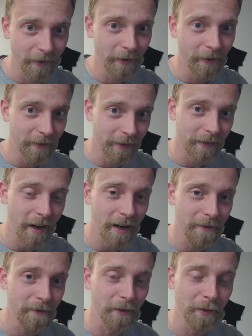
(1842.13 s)
their
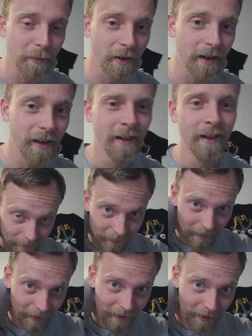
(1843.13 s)
society falls apart.
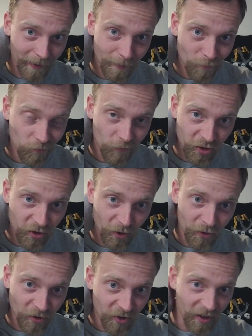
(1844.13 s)
Their
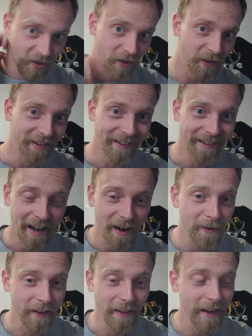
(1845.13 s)
social structure goes
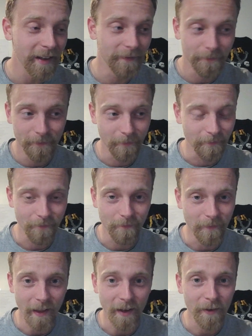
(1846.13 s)
down and
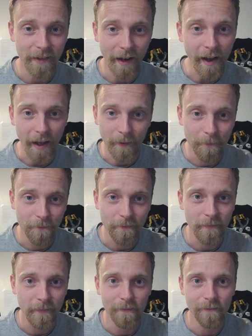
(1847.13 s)
they all die.
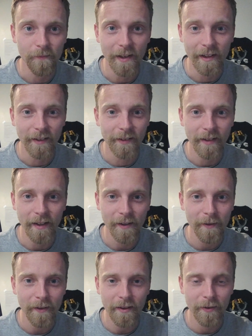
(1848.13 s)
Because they
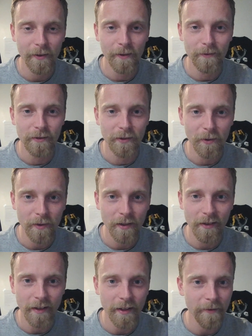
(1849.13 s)
all either don't want
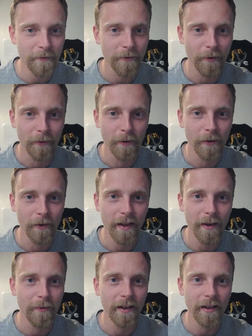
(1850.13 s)
to live or
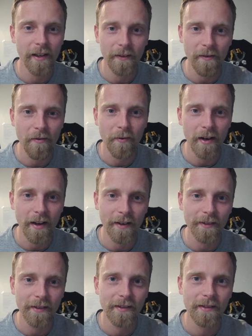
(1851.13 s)
they want to kill everyone
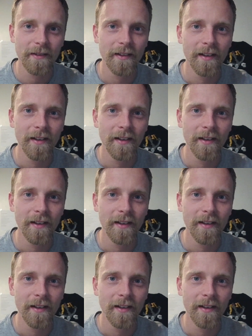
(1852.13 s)
else,